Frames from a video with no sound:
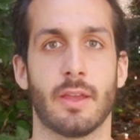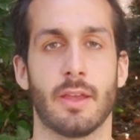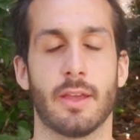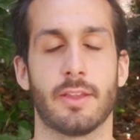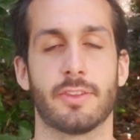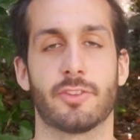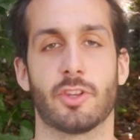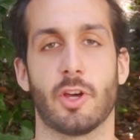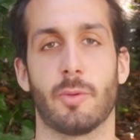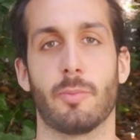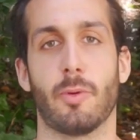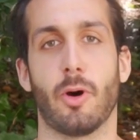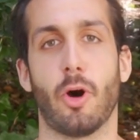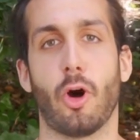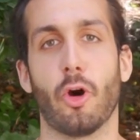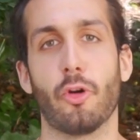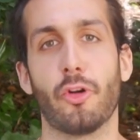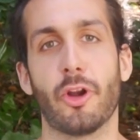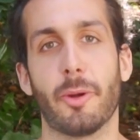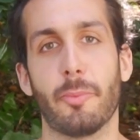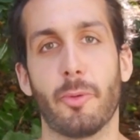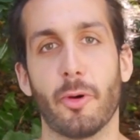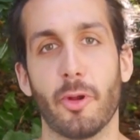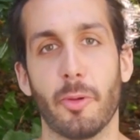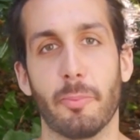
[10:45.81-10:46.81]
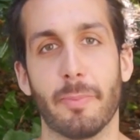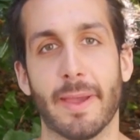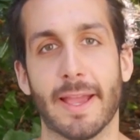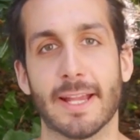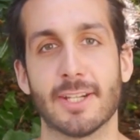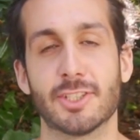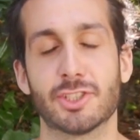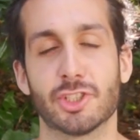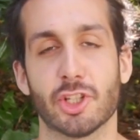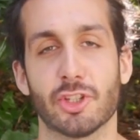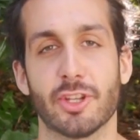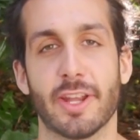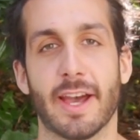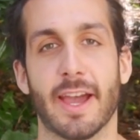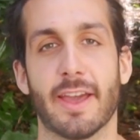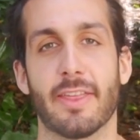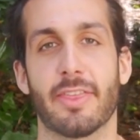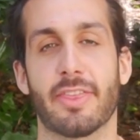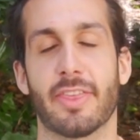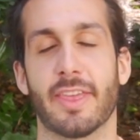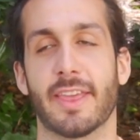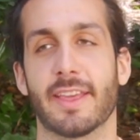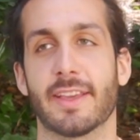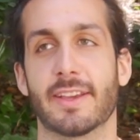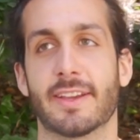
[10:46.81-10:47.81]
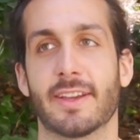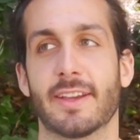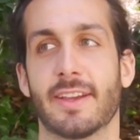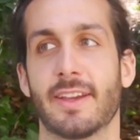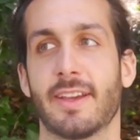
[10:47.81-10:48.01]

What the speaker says: Some honorable mention, I think,